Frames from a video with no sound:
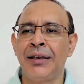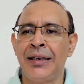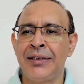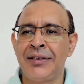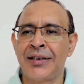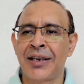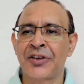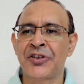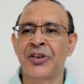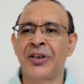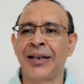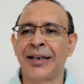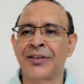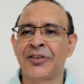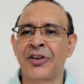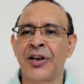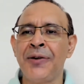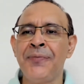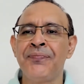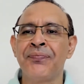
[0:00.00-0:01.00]
injection
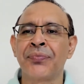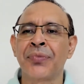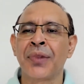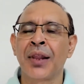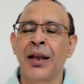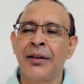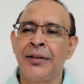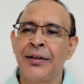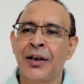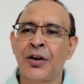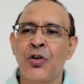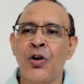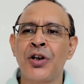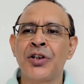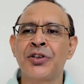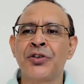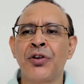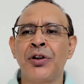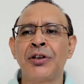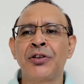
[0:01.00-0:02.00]
extra. The
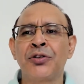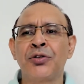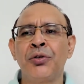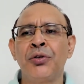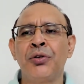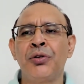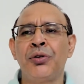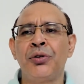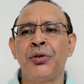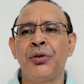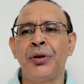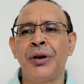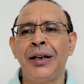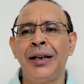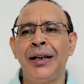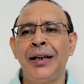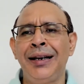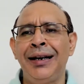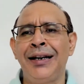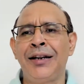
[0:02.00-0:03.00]
cost also,
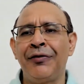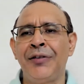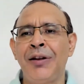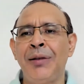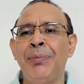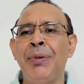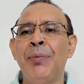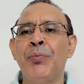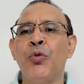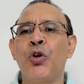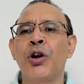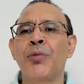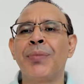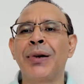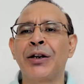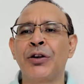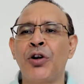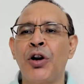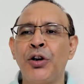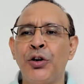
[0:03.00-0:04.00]
it will be more,
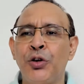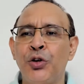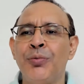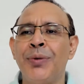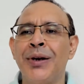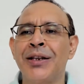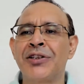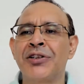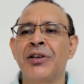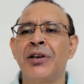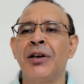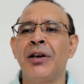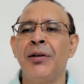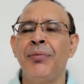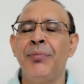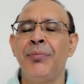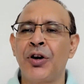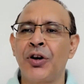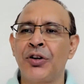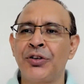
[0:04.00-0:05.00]
but not too much,
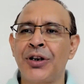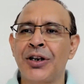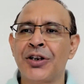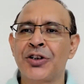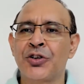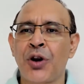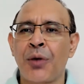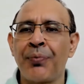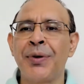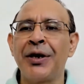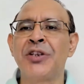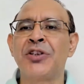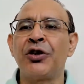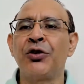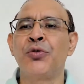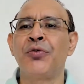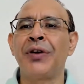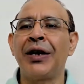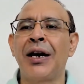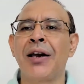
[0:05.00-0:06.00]
because we are stopping
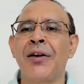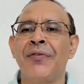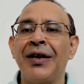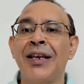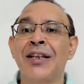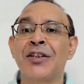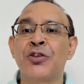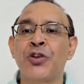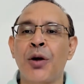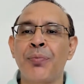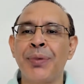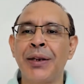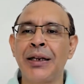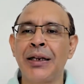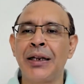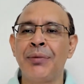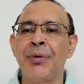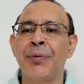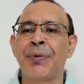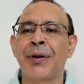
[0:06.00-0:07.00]
Januvia, we are stopping
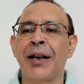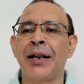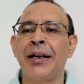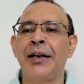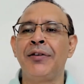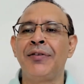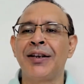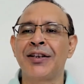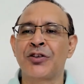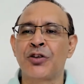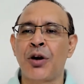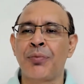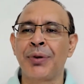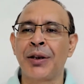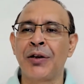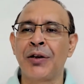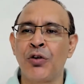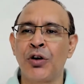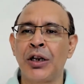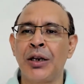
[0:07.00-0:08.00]
glimepiride, we are
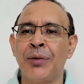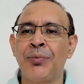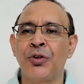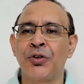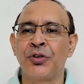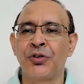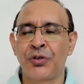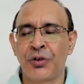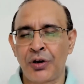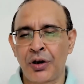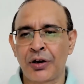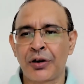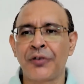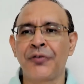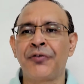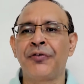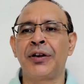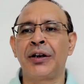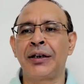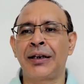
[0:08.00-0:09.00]
stopping voglibose. So a lot
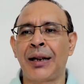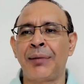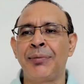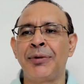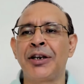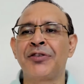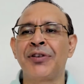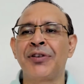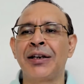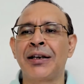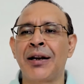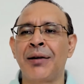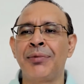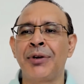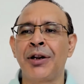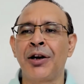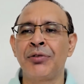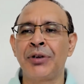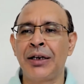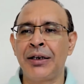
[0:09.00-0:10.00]
of tablets will come
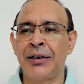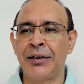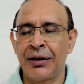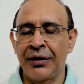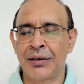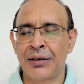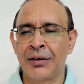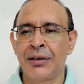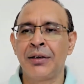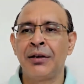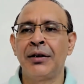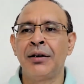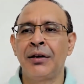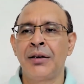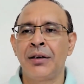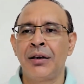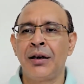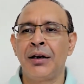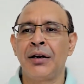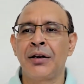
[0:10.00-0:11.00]
down and the
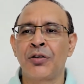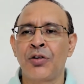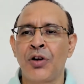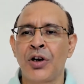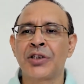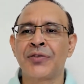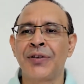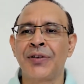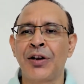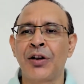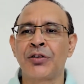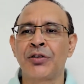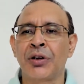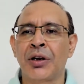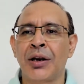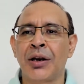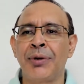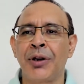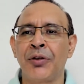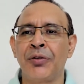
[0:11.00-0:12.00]
cost will also
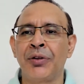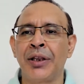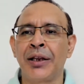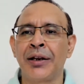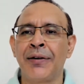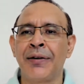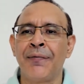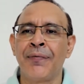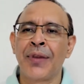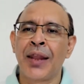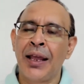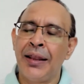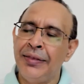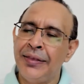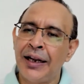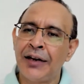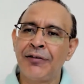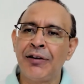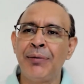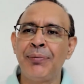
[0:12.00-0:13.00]
come down there.
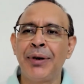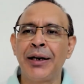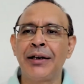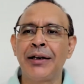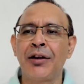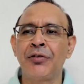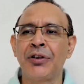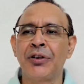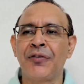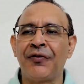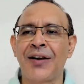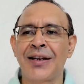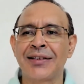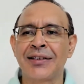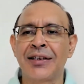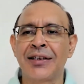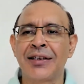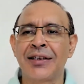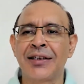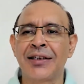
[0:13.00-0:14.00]
That will bring down the
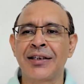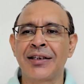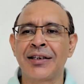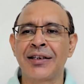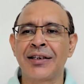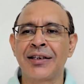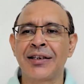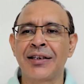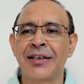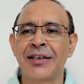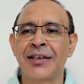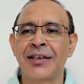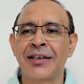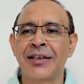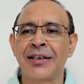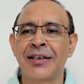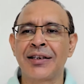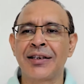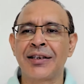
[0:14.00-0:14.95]
fasting glucose rapidly.